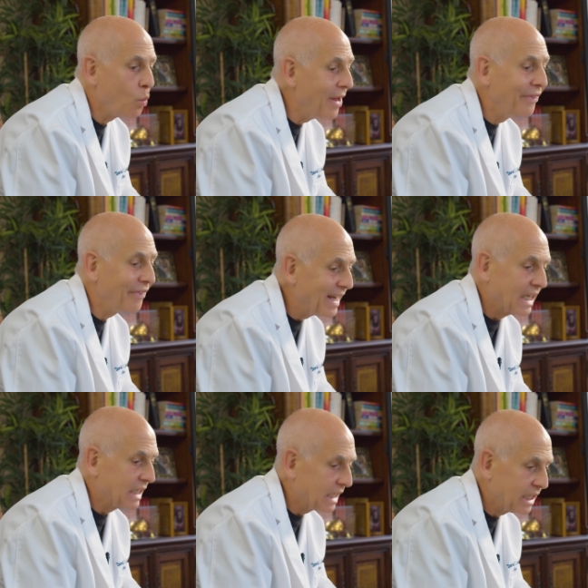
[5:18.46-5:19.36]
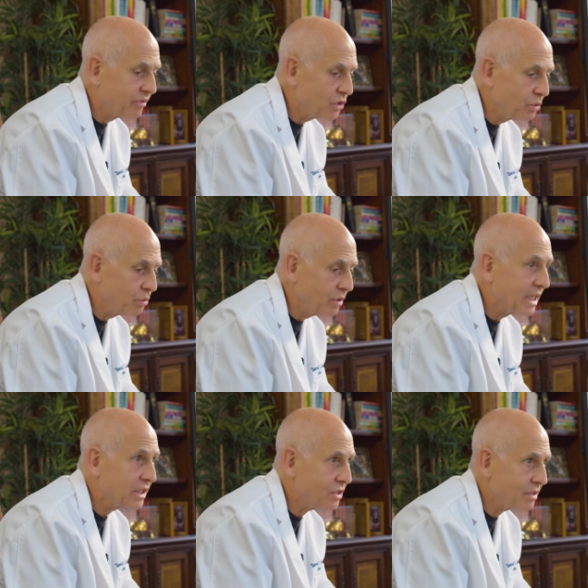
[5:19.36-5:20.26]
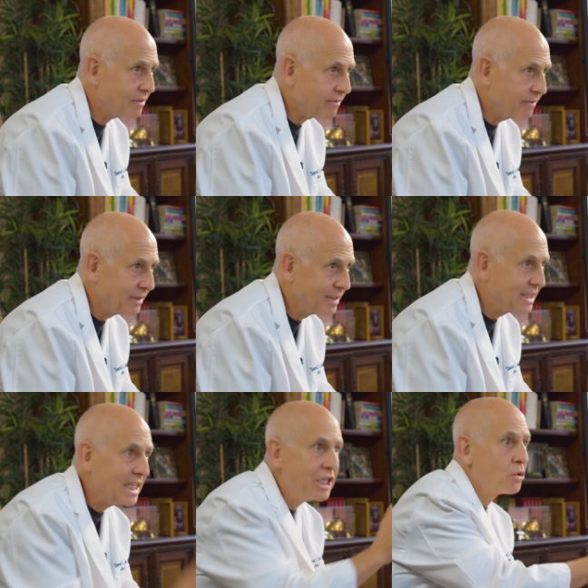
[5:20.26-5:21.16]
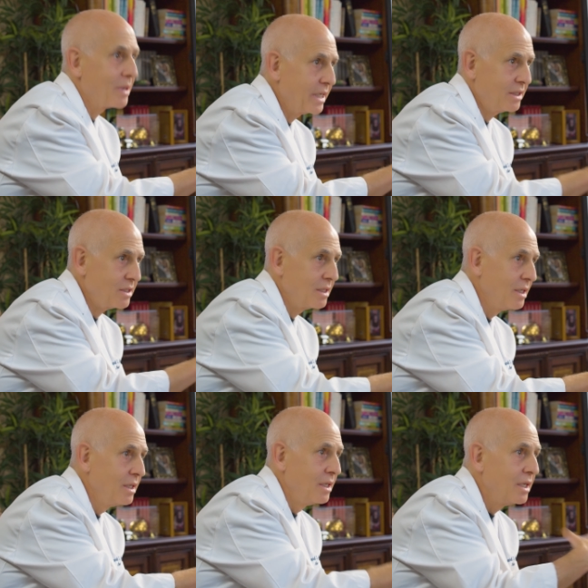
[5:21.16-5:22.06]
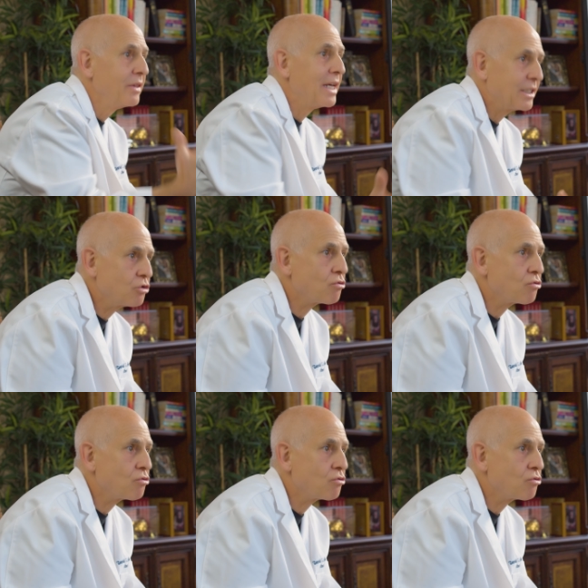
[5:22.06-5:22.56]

one thing that gives you this decrease, and that's